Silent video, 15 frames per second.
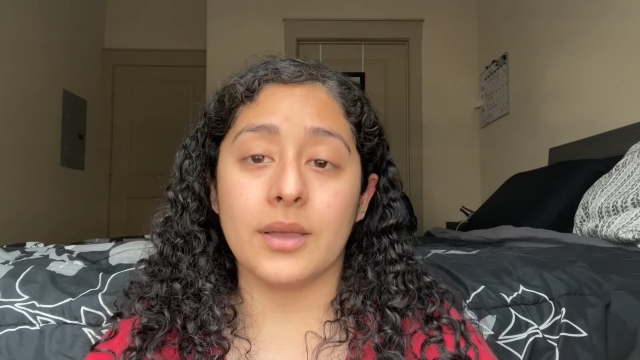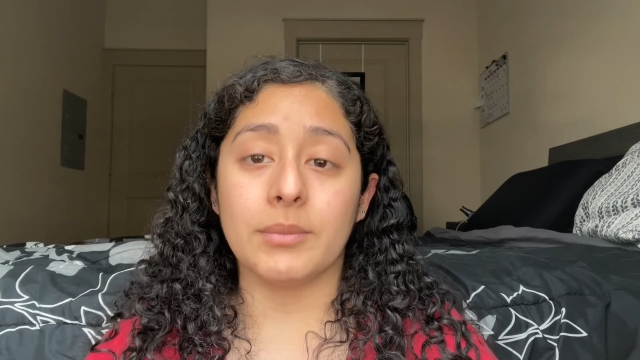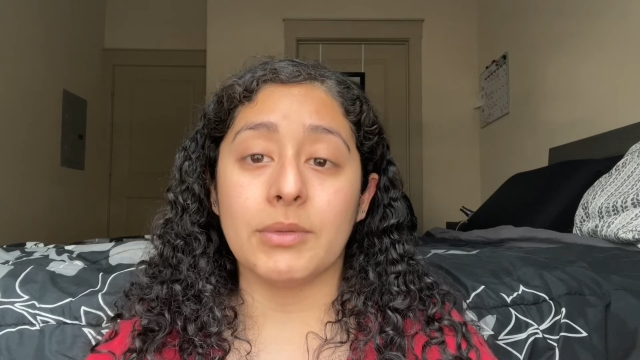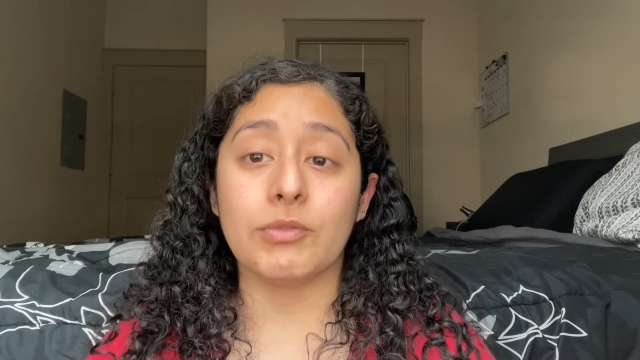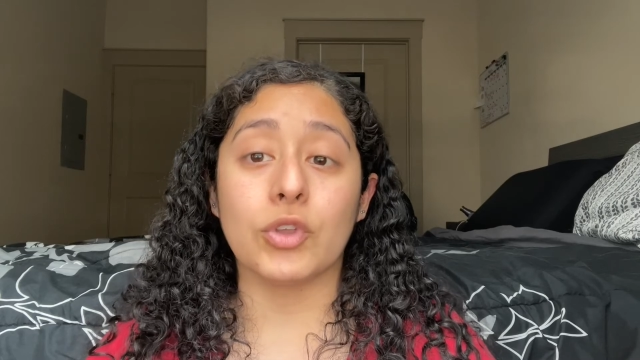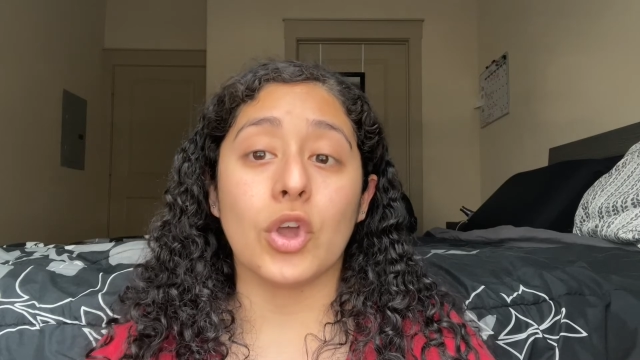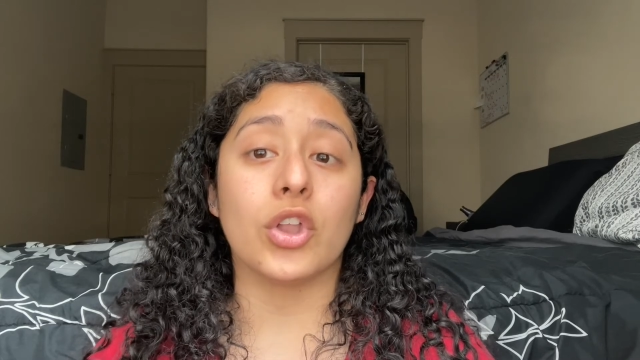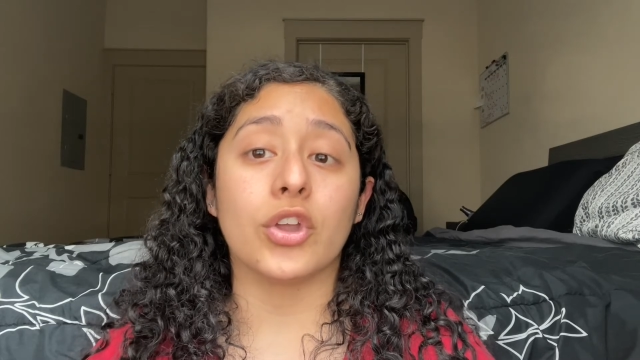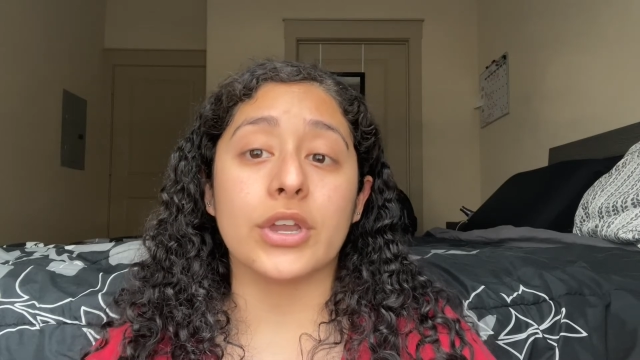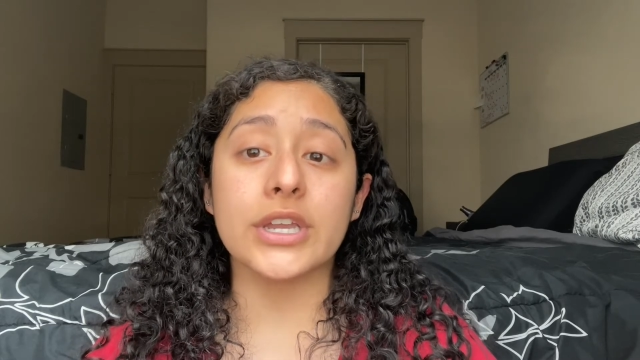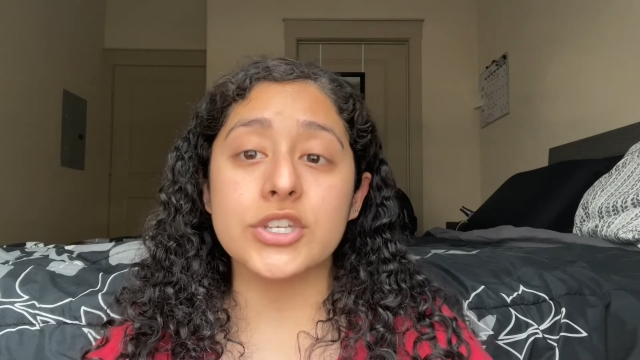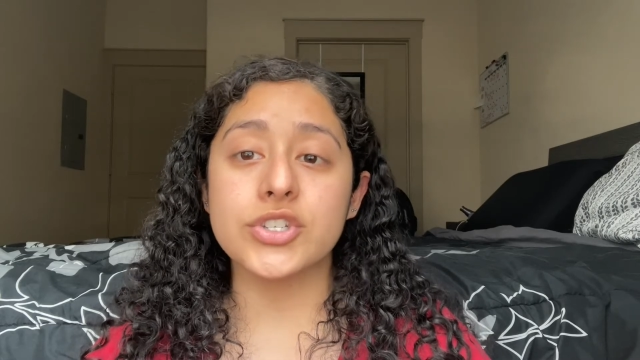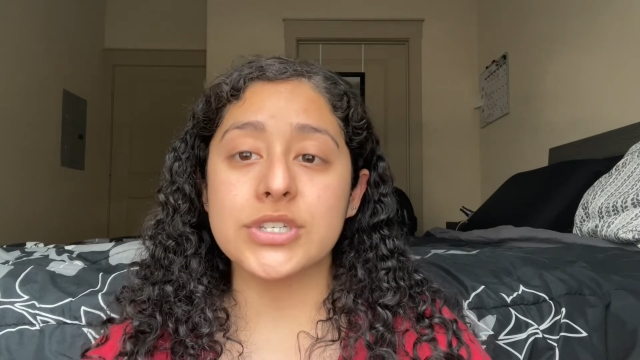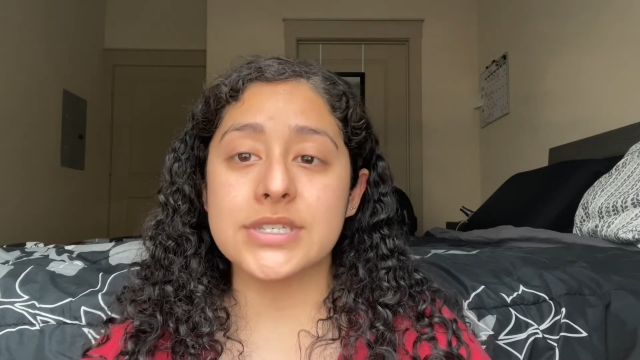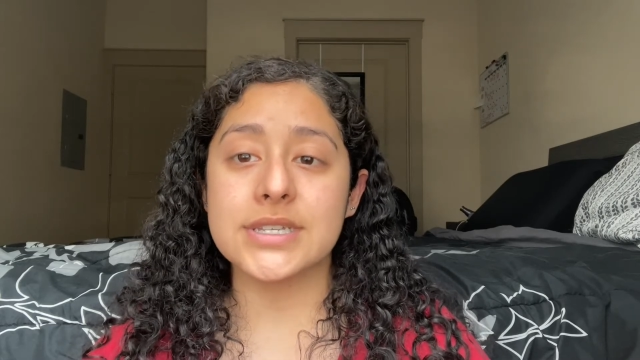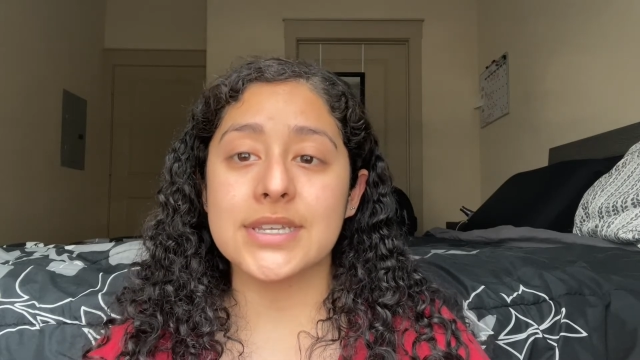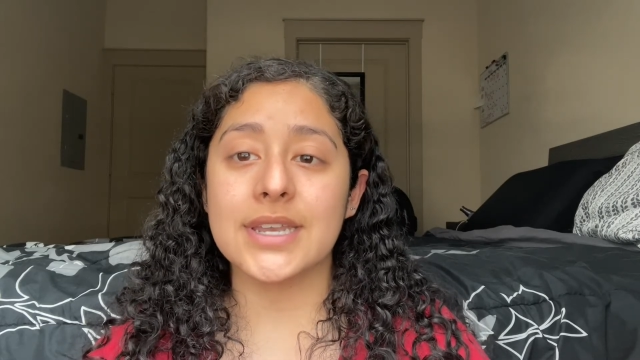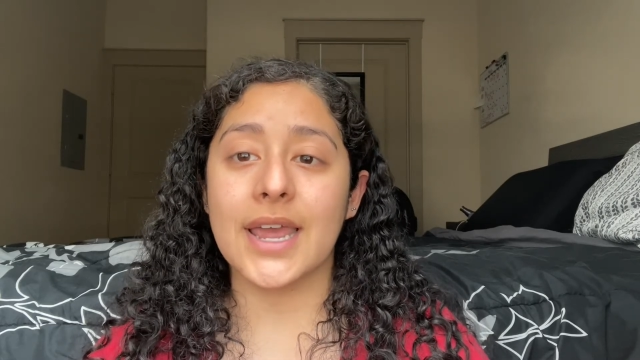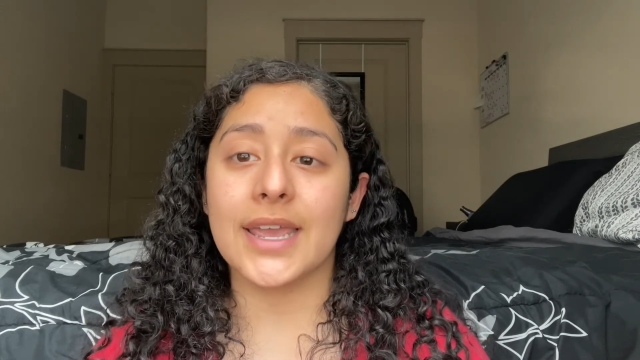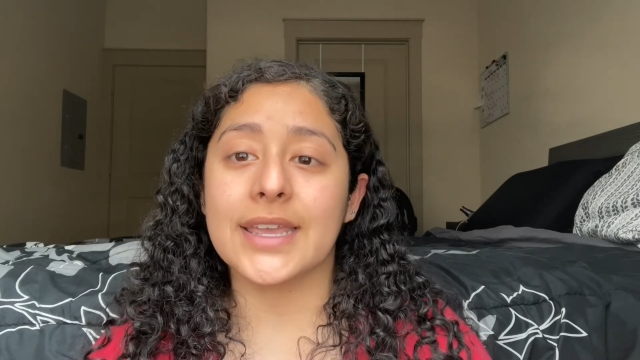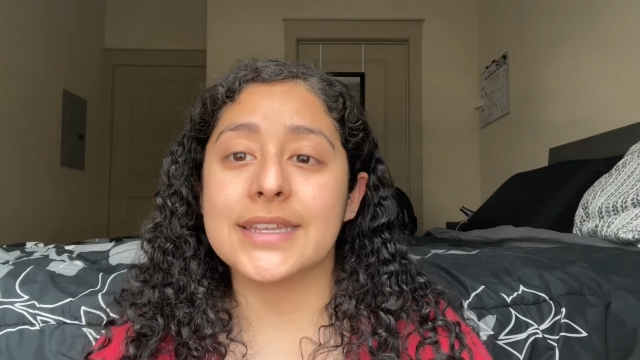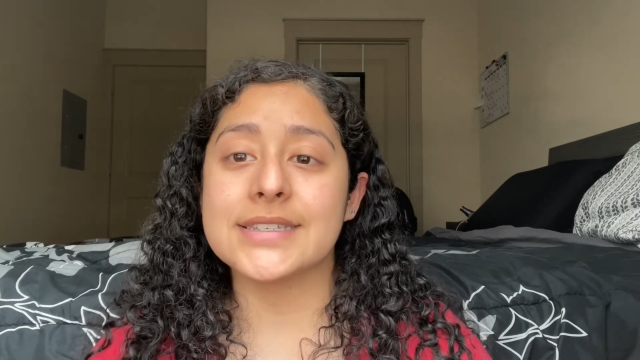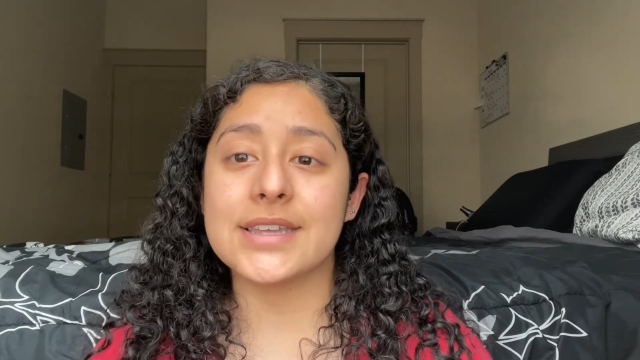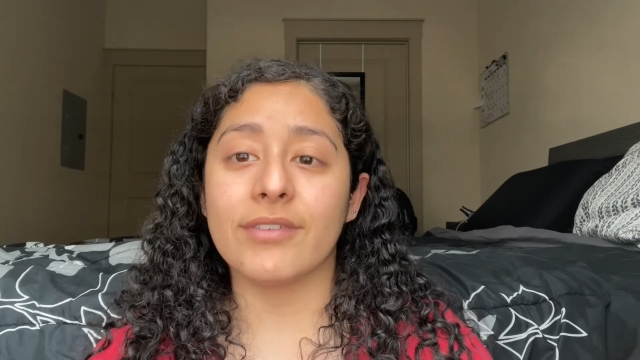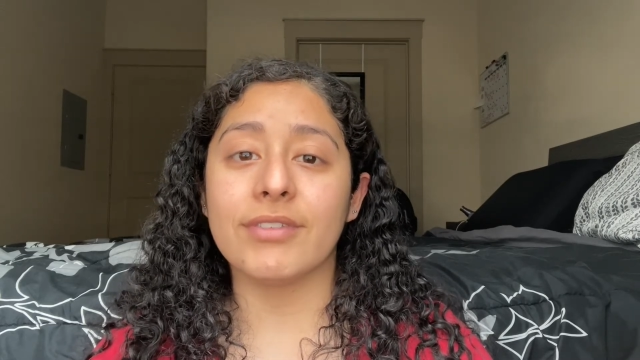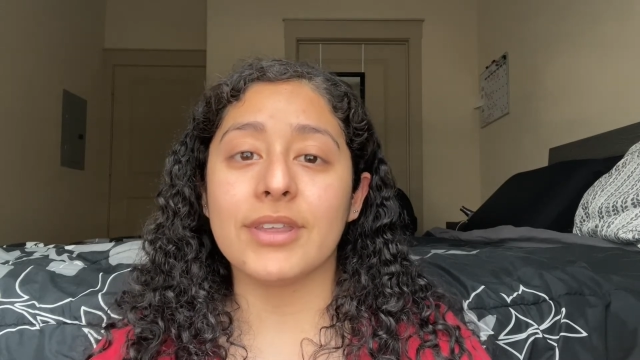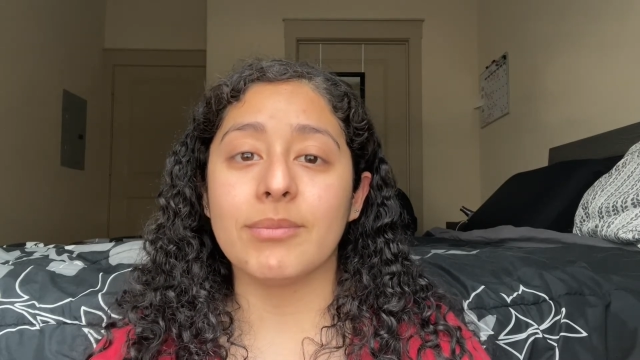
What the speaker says: if y'all are interested, I can definitely